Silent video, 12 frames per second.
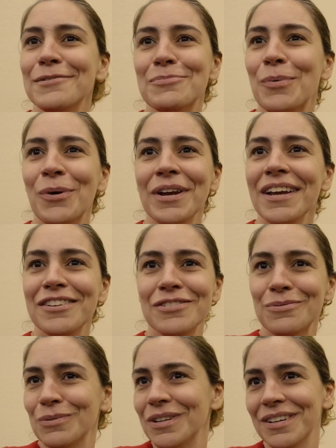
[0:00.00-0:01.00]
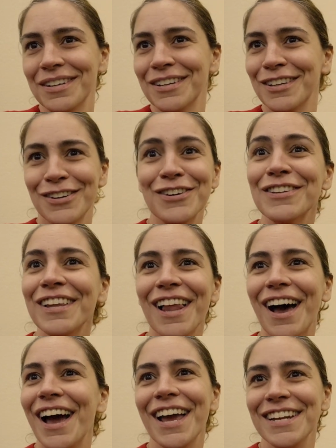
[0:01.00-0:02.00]
this point, I just want to learn the
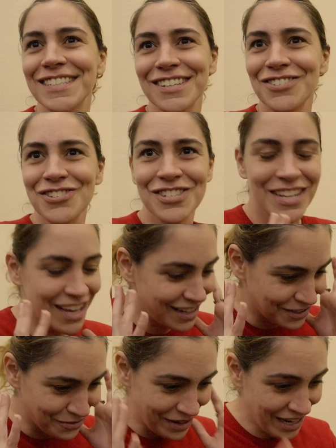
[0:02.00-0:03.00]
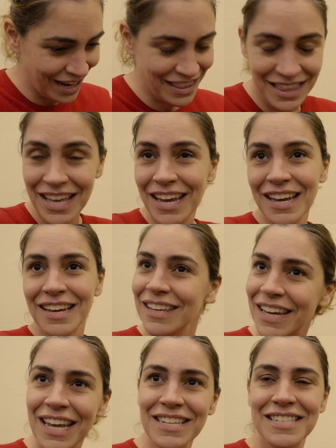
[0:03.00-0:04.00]
lines, understand the way I think,
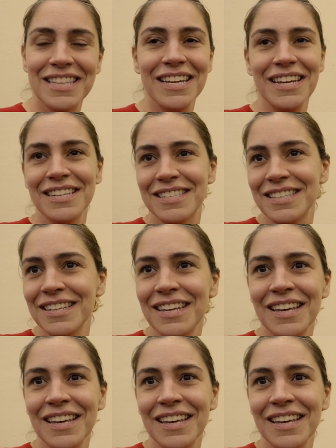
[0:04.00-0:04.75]
Inez thinks,